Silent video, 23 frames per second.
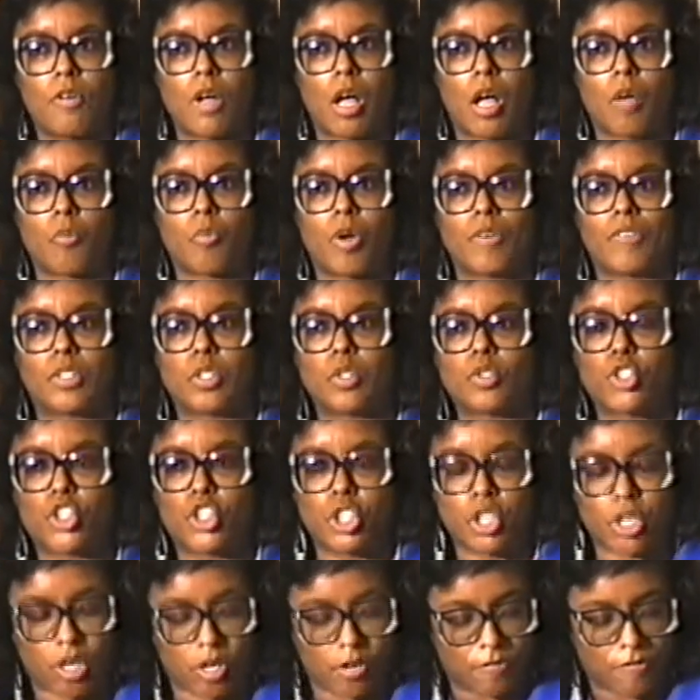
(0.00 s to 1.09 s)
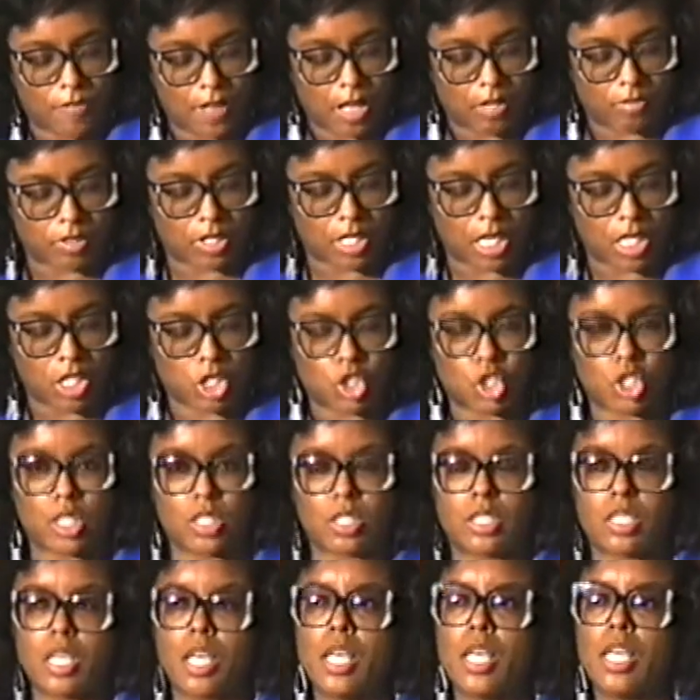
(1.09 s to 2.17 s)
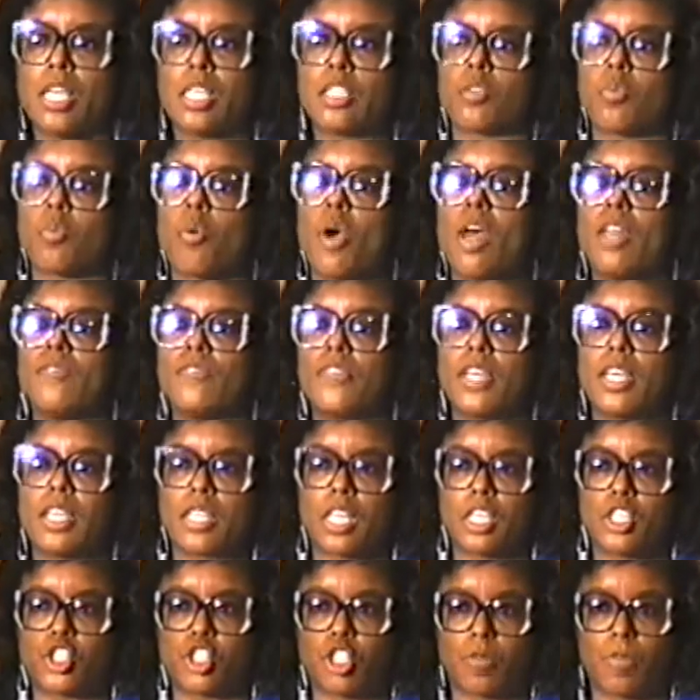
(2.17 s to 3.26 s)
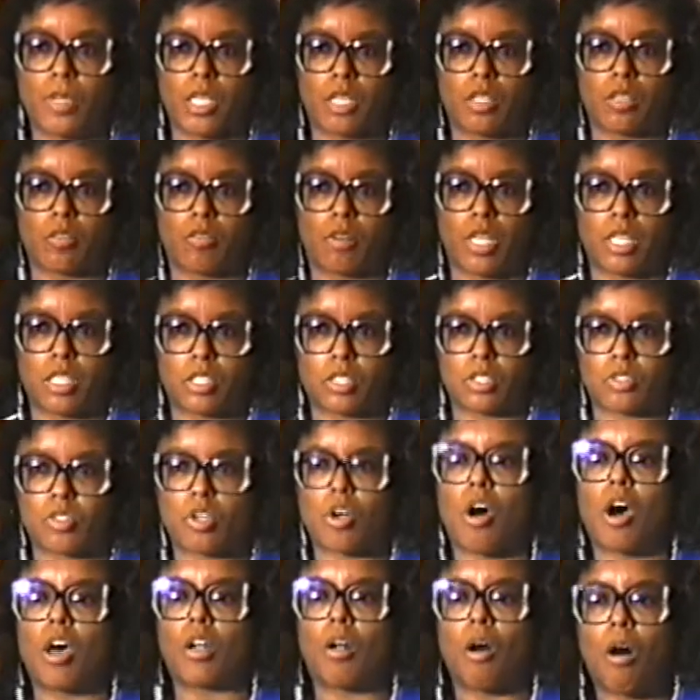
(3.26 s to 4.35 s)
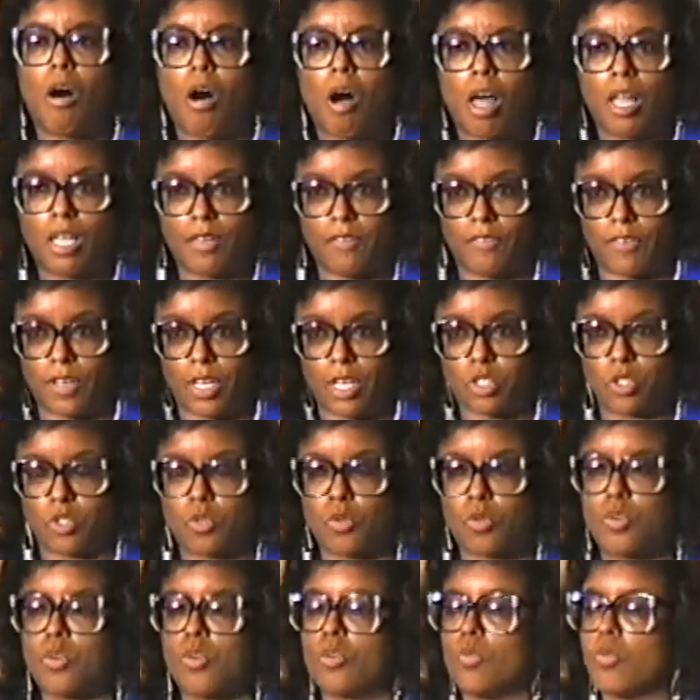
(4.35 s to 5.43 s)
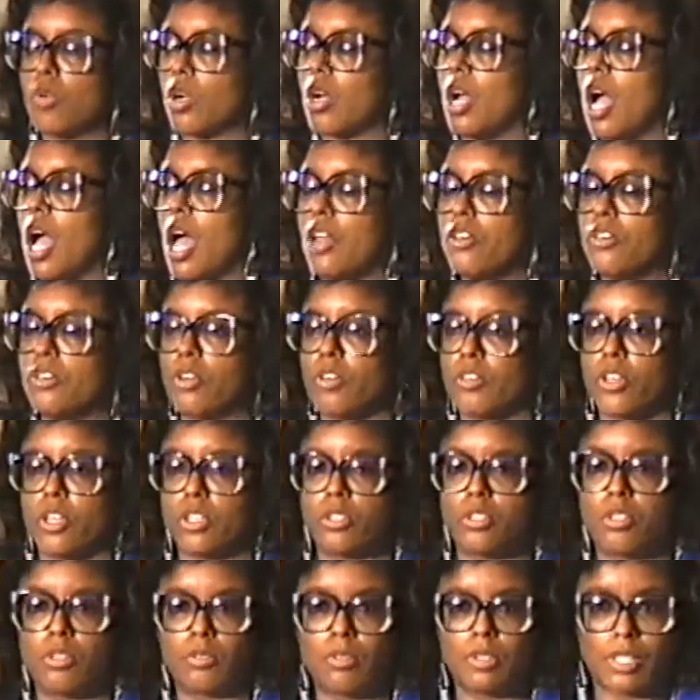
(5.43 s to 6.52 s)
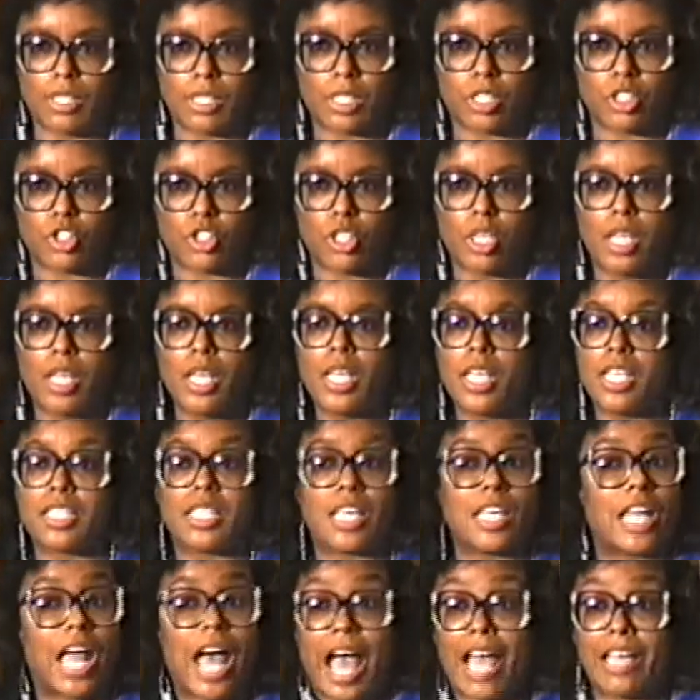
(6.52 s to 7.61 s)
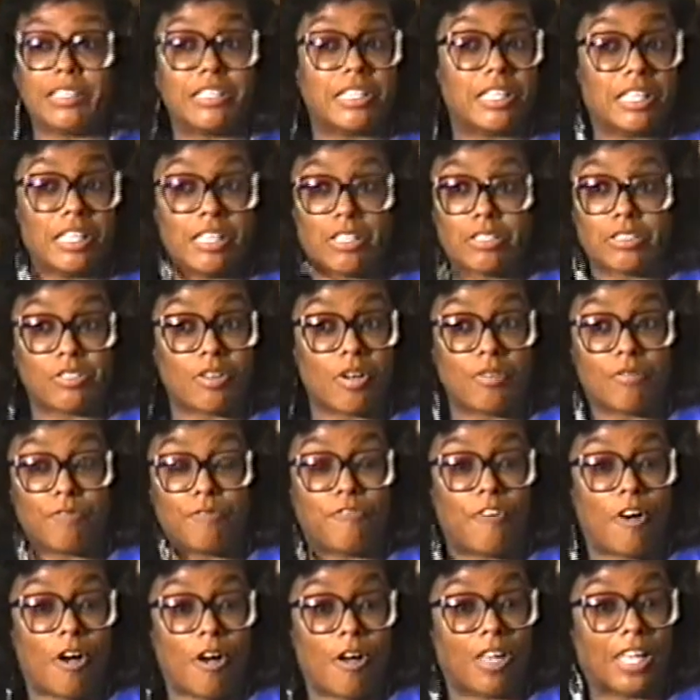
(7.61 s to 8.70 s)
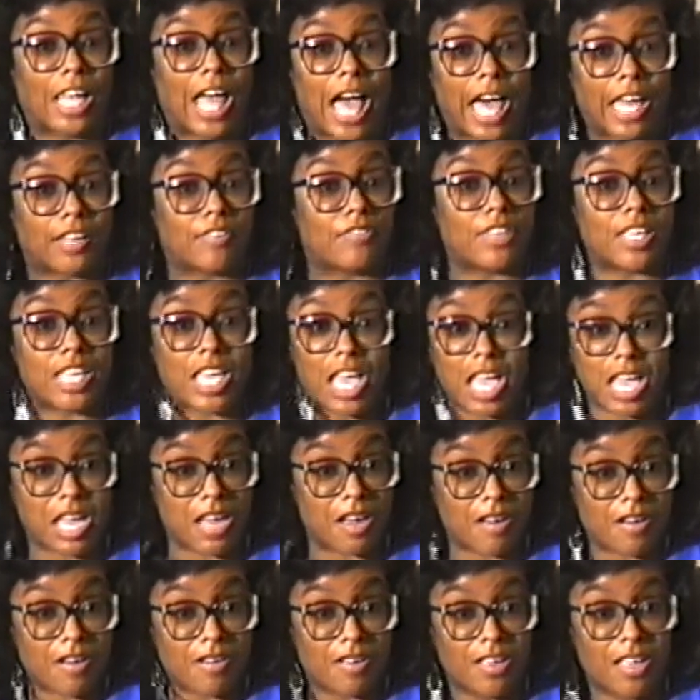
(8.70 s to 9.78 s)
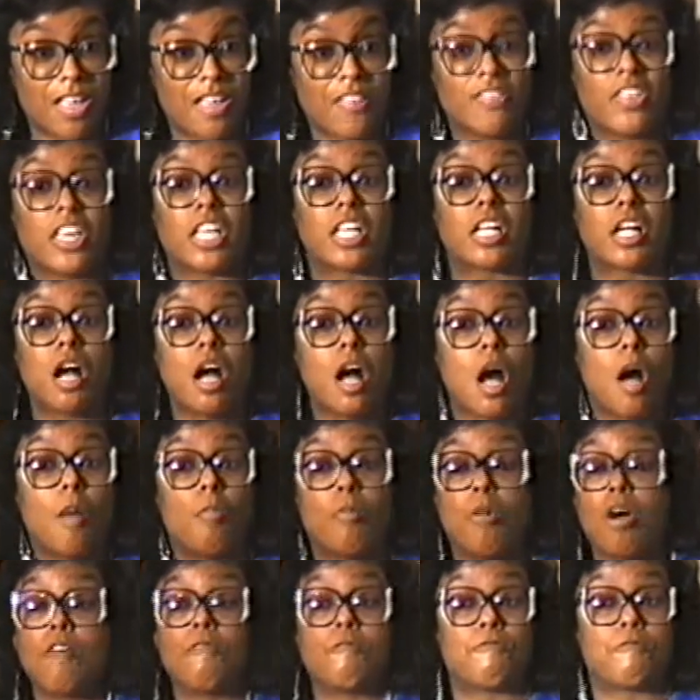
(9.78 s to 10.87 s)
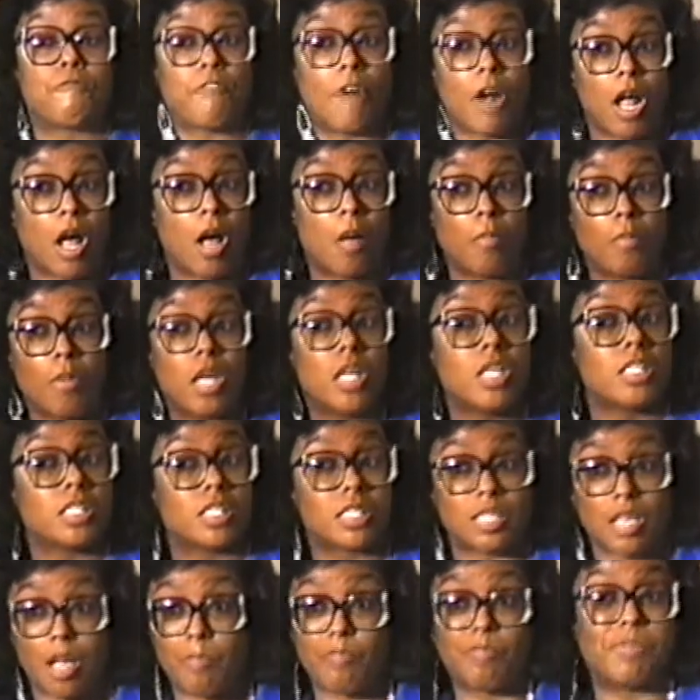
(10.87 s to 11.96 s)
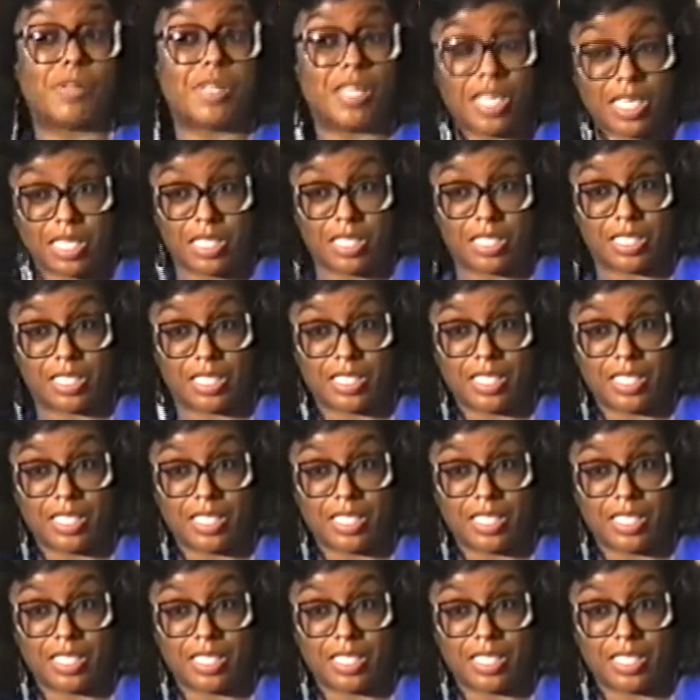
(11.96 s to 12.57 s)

revolutionary foundations is the one thing that Jimmy and Grace taught all of us who were under their tutelage is that ideas don't fall out of the air. They come from some place.